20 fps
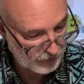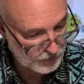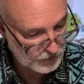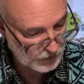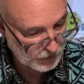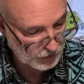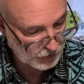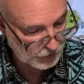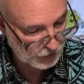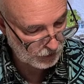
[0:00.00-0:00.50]
be
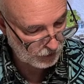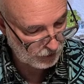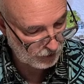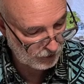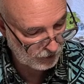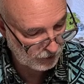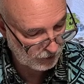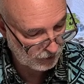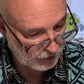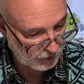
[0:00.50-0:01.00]

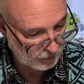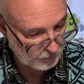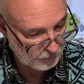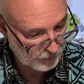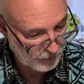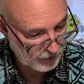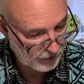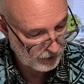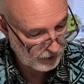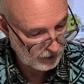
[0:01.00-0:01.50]
secure
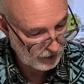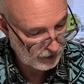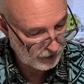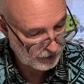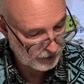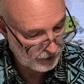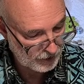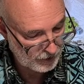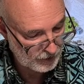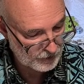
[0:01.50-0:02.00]

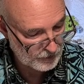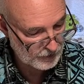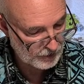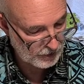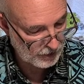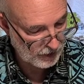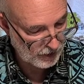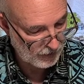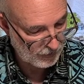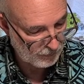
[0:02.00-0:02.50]
in his
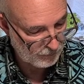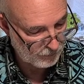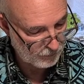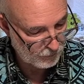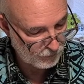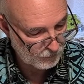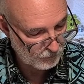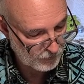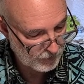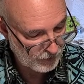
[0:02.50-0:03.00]
love